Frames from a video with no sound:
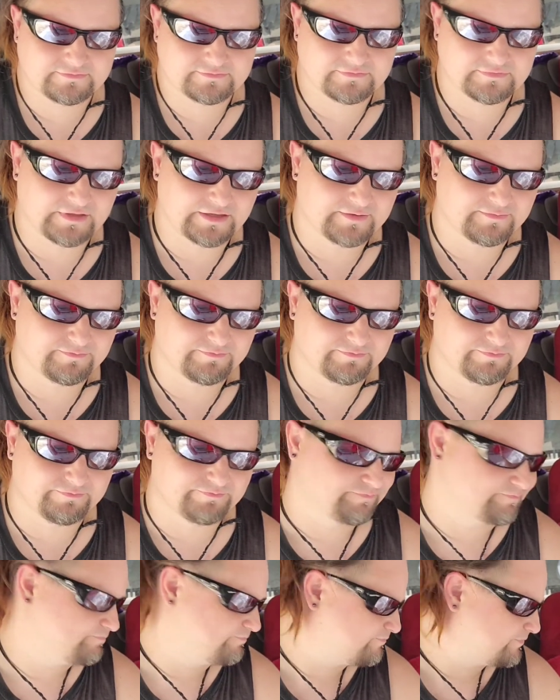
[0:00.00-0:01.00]
like
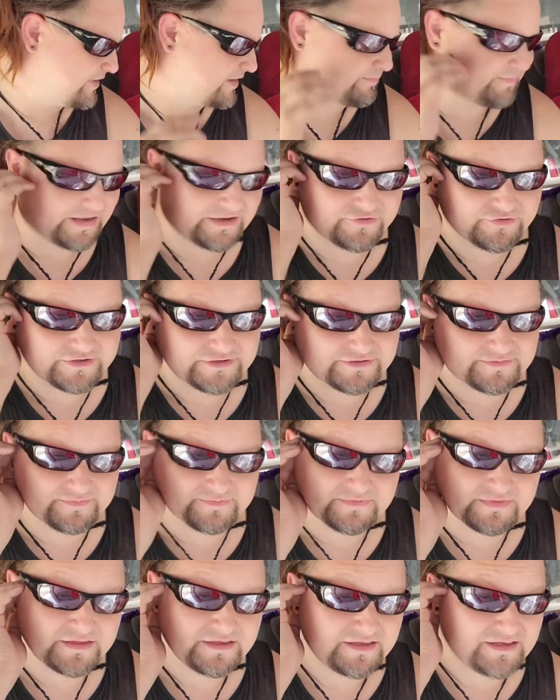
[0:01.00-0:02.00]
bed mattress.
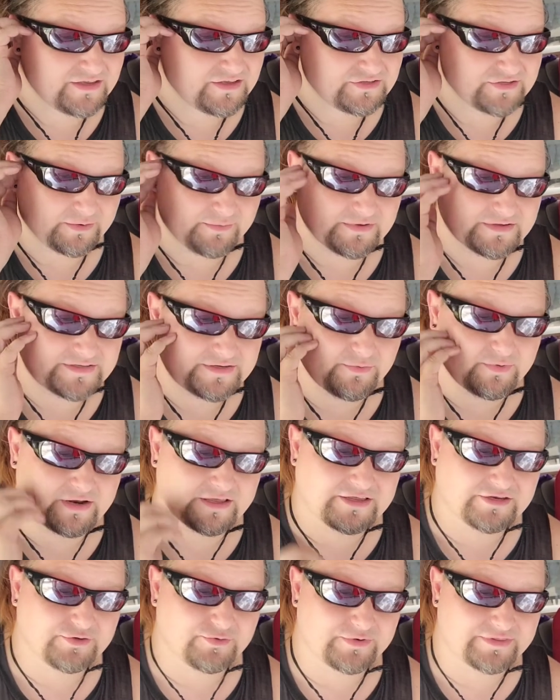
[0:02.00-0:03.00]
So I'm gonna see what I
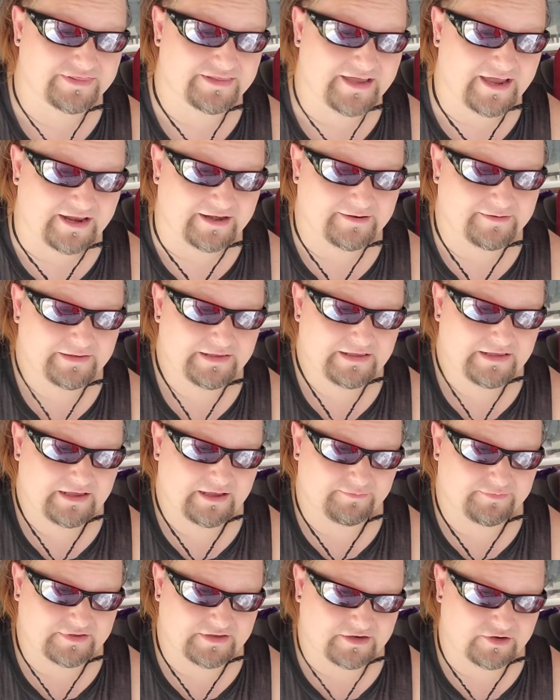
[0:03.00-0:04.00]
can do with that. I'm
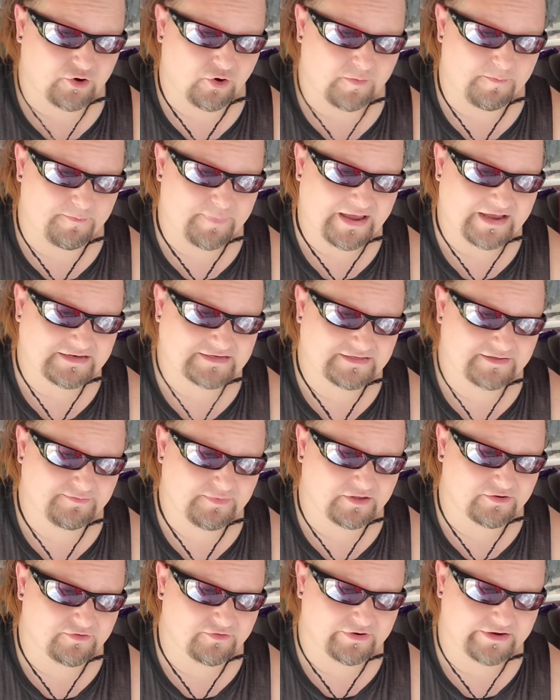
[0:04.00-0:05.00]
thinking of going back to the
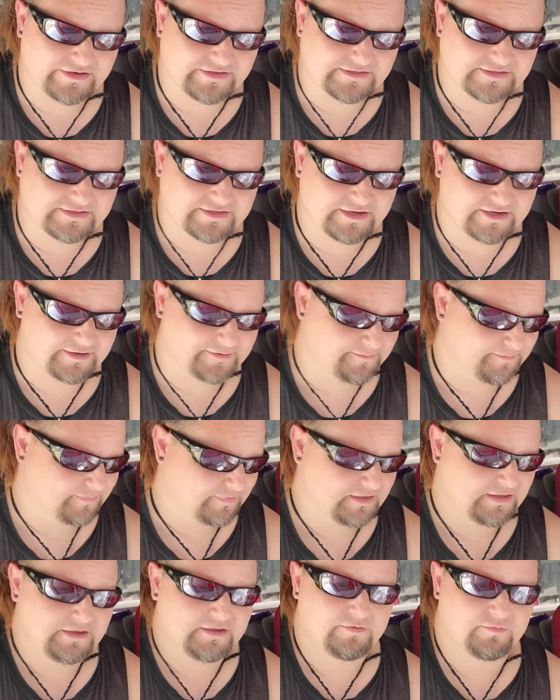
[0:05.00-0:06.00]
milk crate design,
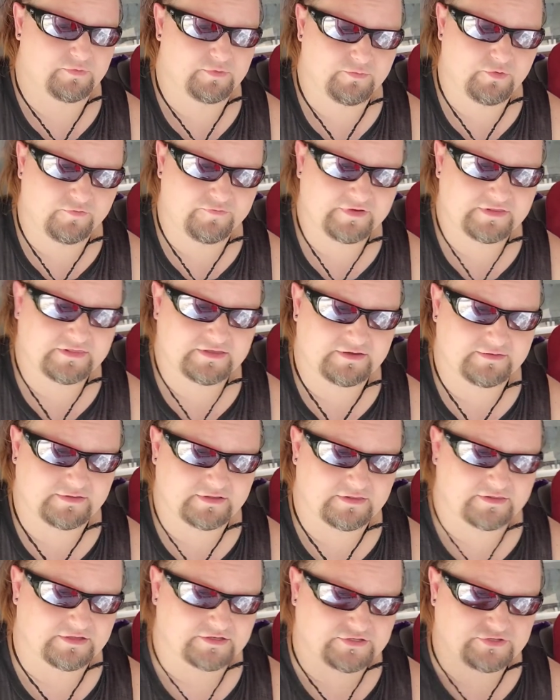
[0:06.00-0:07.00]
removing the,
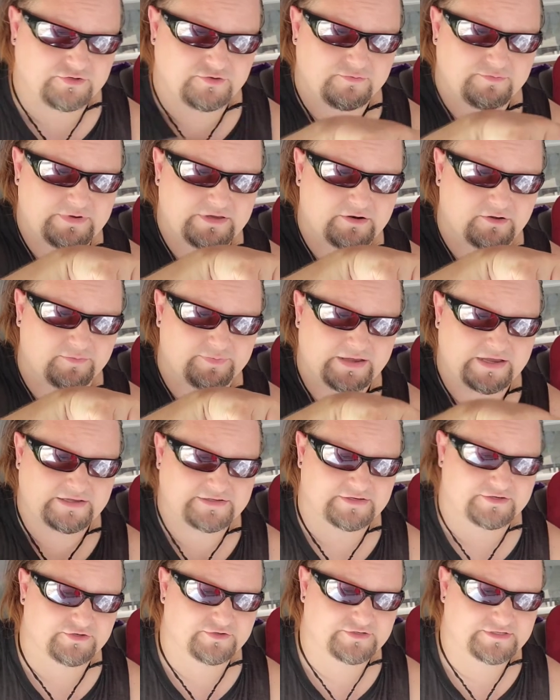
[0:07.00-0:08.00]
the two middle
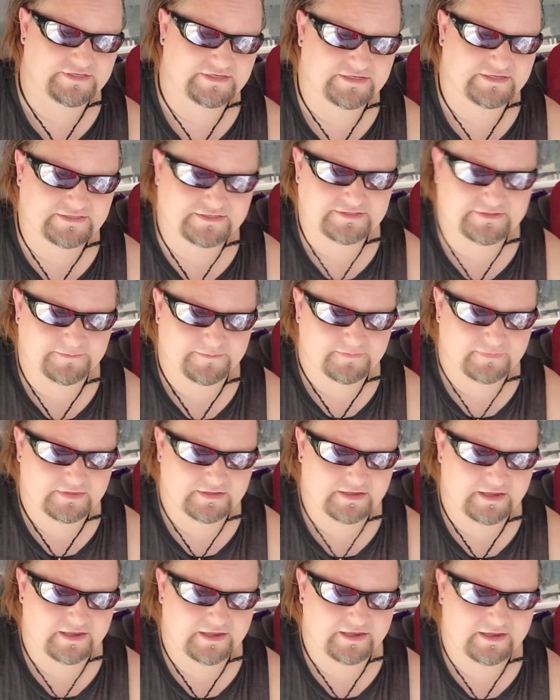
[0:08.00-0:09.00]
passenger seats
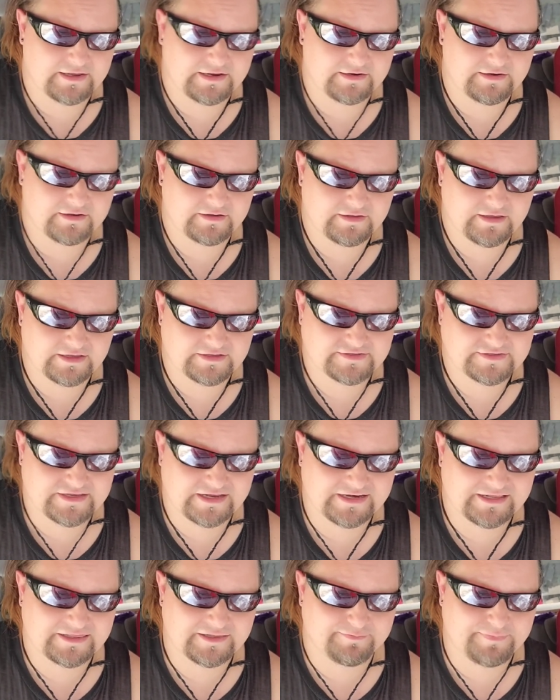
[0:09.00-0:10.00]
and
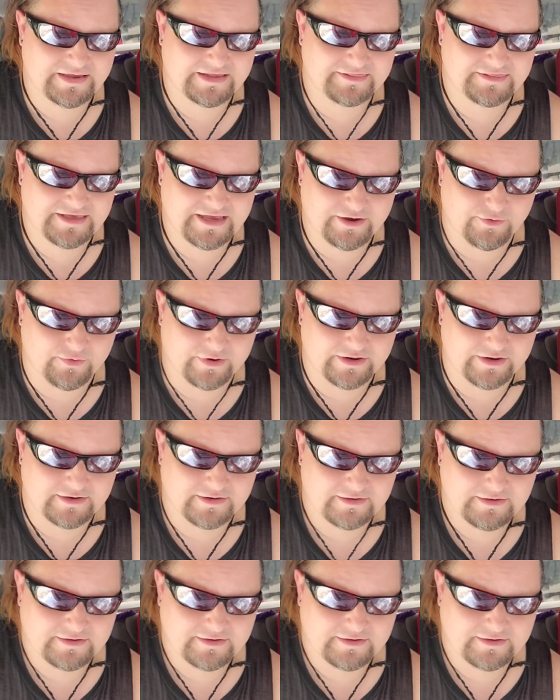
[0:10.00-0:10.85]
extending the bed that way.